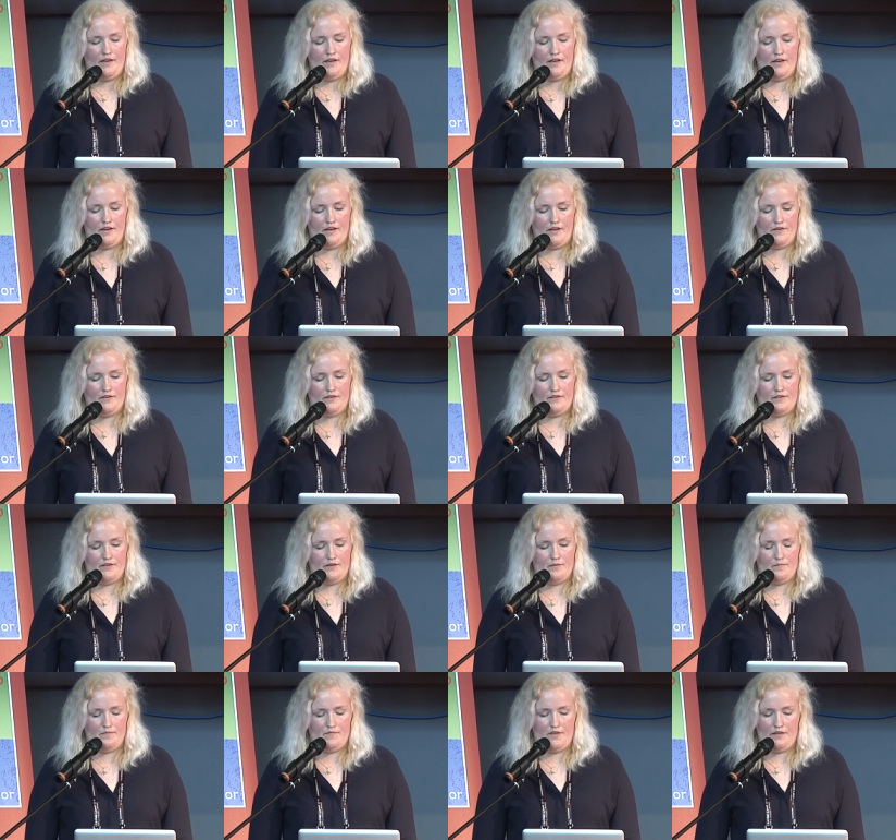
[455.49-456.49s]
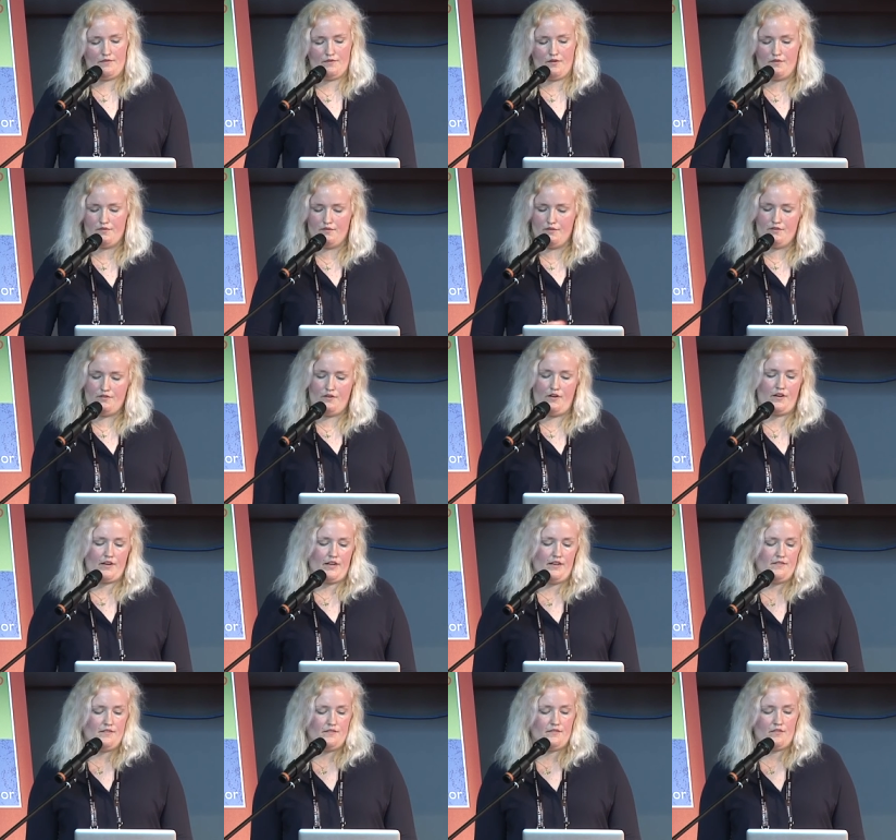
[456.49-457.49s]
And there's also a talk
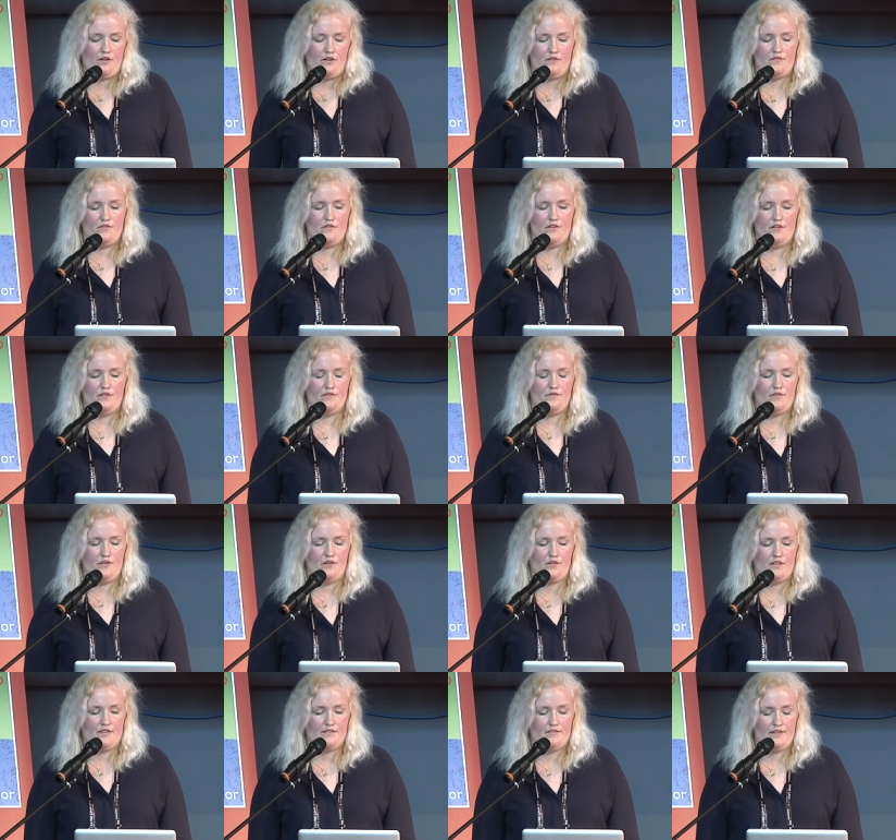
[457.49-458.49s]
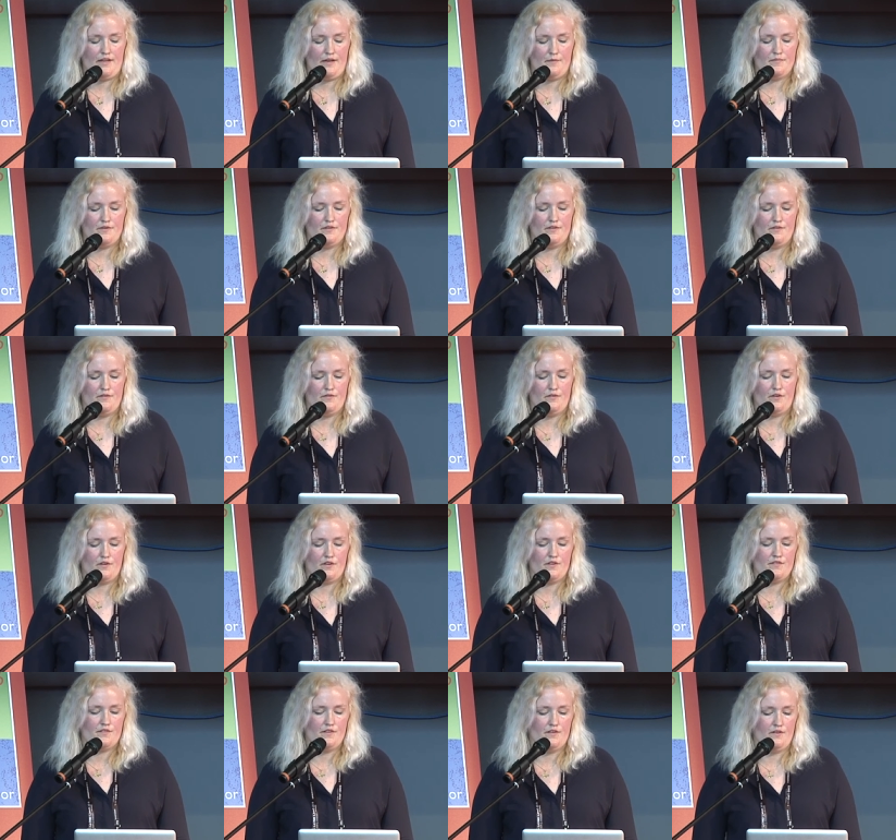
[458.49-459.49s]
at this conference, for example,
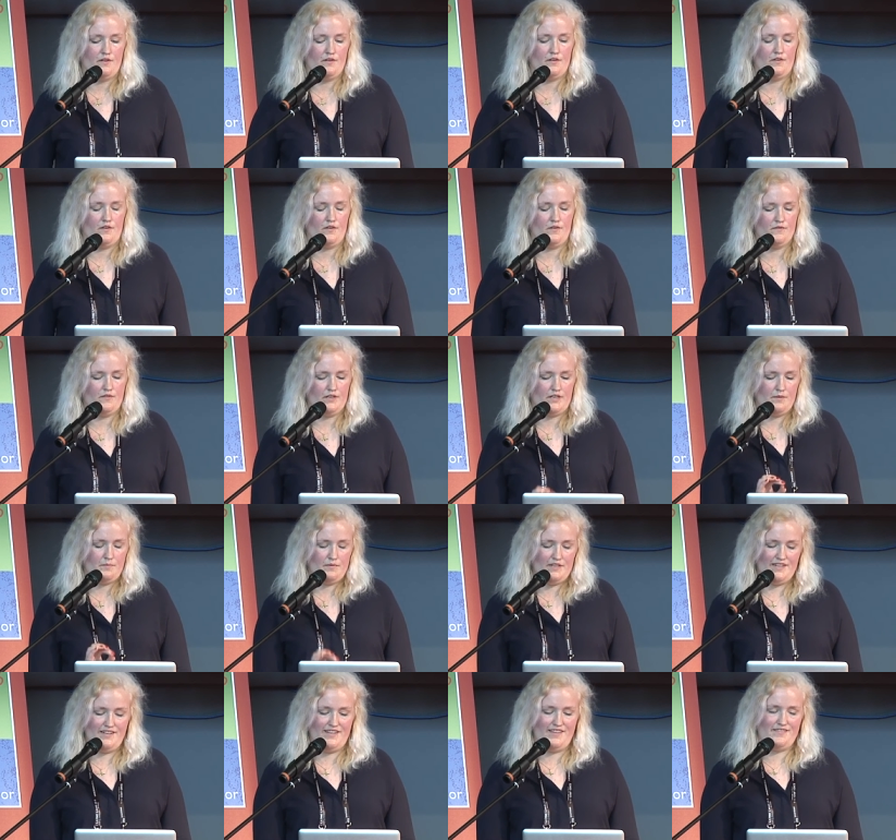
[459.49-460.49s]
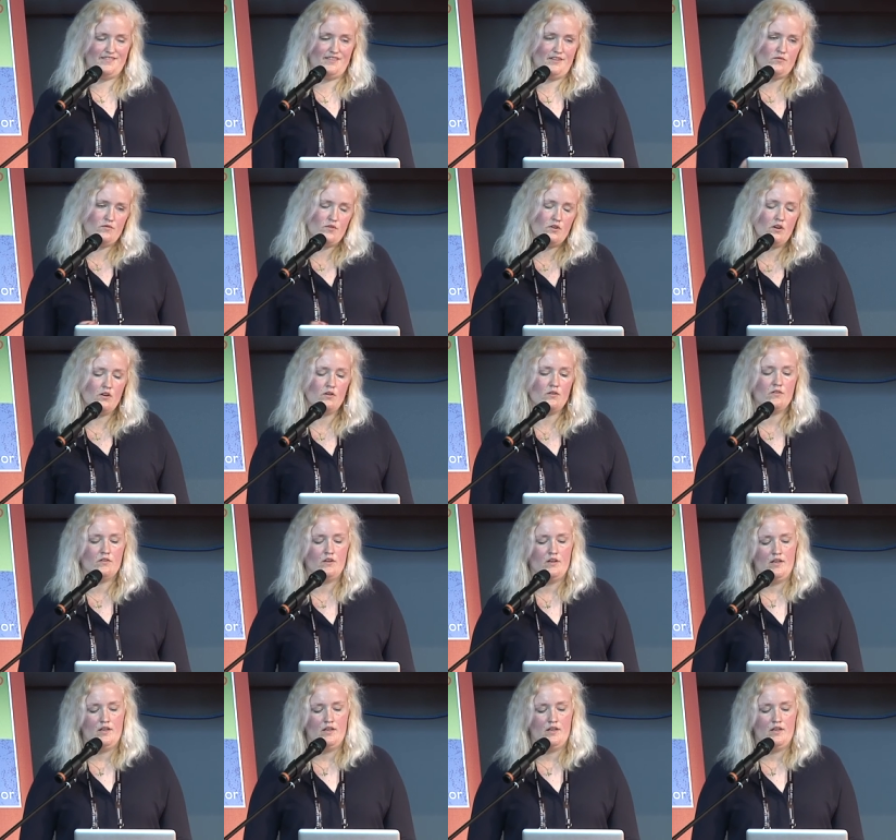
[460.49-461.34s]
focusing on Wikipedia Zero,